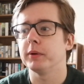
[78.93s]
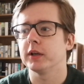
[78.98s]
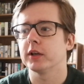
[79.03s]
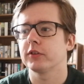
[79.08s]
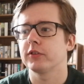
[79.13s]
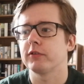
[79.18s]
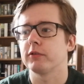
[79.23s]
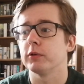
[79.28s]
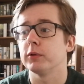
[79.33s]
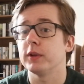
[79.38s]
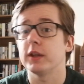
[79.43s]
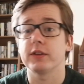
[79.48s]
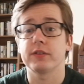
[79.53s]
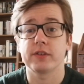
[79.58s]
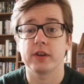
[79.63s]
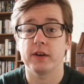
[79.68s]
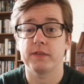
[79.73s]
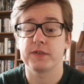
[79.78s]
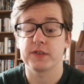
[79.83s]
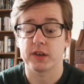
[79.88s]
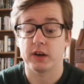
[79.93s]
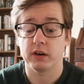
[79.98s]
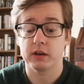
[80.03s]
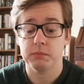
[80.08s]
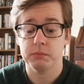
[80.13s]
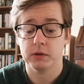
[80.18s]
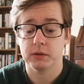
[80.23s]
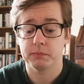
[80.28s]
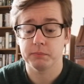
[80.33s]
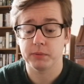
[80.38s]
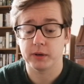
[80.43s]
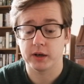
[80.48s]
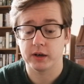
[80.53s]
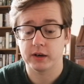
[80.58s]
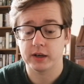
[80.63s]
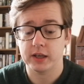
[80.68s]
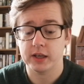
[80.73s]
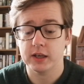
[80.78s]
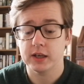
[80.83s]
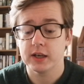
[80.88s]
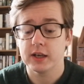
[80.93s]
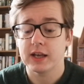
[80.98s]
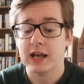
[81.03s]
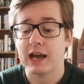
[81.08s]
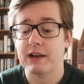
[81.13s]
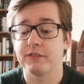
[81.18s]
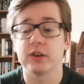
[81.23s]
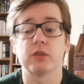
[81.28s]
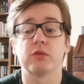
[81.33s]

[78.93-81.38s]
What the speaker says: helping us through this tough time by